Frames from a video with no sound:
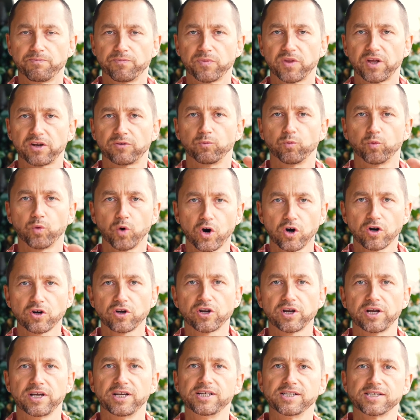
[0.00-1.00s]
that
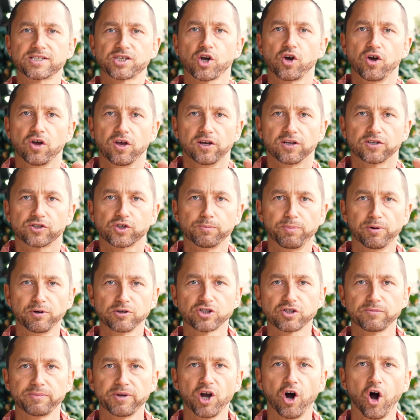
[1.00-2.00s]
work is
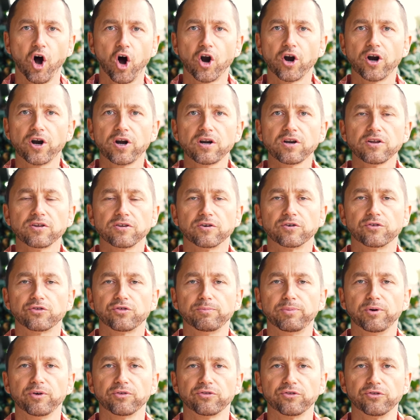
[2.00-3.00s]
supposed to be hard. You're
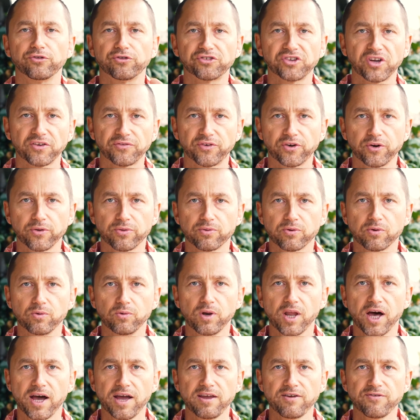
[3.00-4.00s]
supposed to suffer
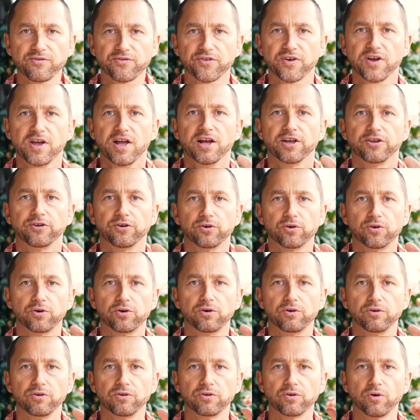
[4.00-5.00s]
through life.
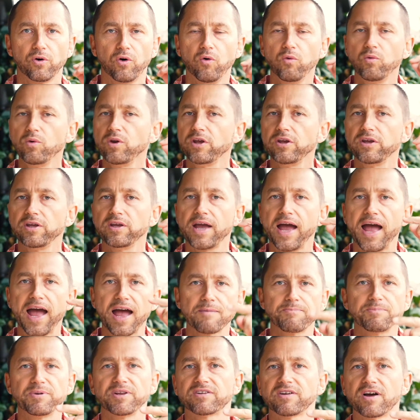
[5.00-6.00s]
Your only
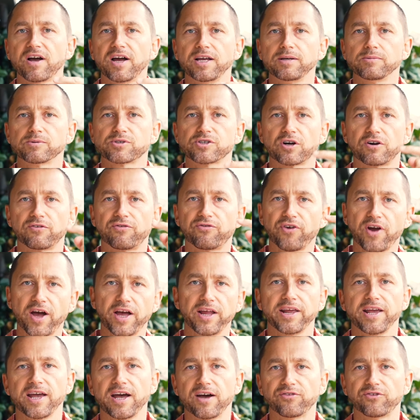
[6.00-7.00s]
happy times are
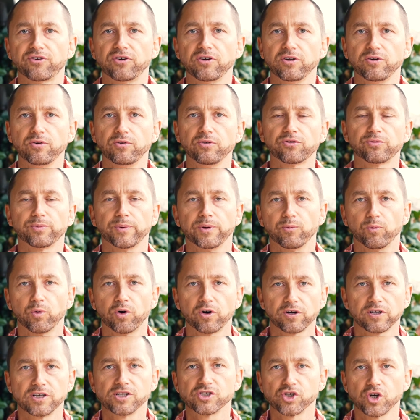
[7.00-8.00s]
Friday afternoons when
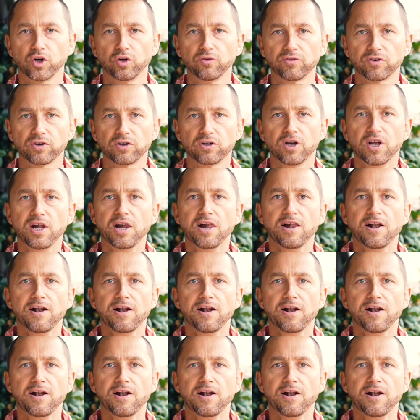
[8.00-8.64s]
work is over,